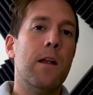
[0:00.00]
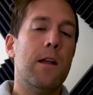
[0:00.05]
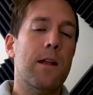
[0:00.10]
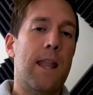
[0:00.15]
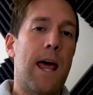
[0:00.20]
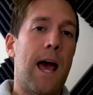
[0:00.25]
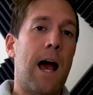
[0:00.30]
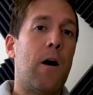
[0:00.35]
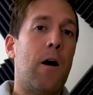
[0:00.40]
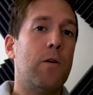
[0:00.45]

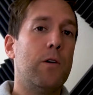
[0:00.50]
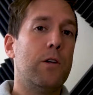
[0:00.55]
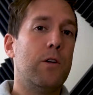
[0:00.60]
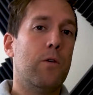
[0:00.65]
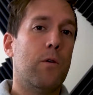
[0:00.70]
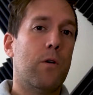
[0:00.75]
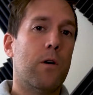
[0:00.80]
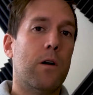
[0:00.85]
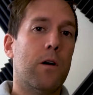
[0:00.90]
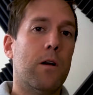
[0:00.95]
Now
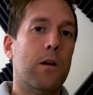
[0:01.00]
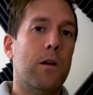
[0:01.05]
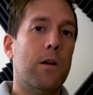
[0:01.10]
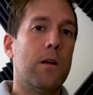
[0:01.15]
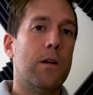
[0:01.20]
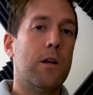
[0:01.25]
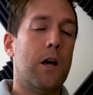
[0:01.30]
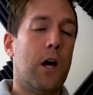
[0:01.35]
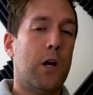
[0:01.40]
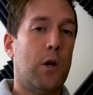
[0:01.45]
you're
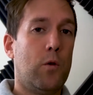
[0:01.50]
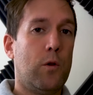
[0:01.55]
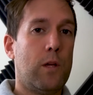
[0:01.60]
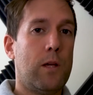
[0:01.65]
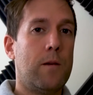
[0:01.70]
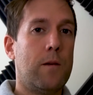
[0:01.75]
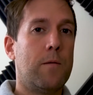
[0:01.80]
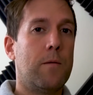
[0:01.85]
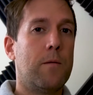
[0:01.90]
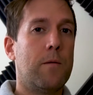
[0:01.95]
not
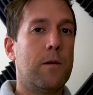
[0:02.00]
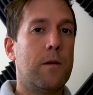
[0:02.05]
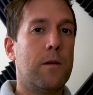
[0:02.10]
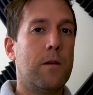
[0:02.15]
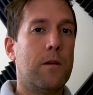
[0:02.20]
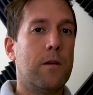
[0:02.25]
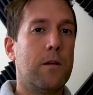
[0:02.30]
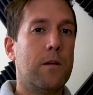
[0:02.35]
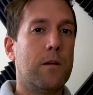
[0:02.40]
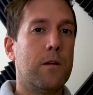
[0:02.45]
only
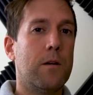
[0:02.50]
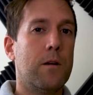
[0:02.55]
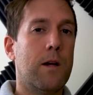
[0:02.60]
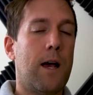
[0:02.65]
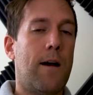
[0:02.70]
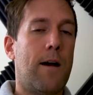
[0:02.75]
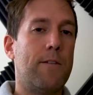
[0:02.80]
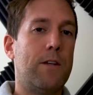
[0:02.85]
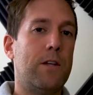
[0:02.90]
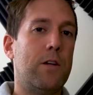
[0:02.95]

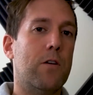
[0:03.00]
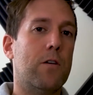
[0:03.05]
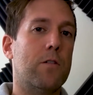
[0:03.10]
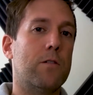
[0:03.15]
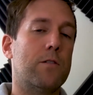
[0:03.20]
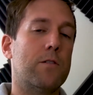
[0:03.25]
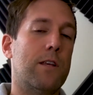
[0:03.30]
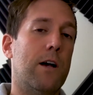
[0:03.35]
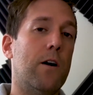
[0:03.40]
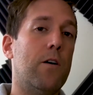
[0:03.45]
having
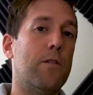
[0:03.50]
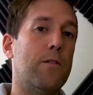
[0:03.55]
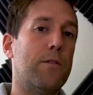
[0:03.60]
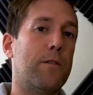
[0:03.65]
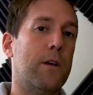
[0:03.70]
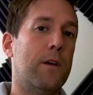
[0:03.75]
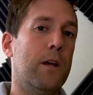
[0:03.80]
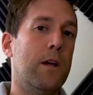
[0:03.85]
yourself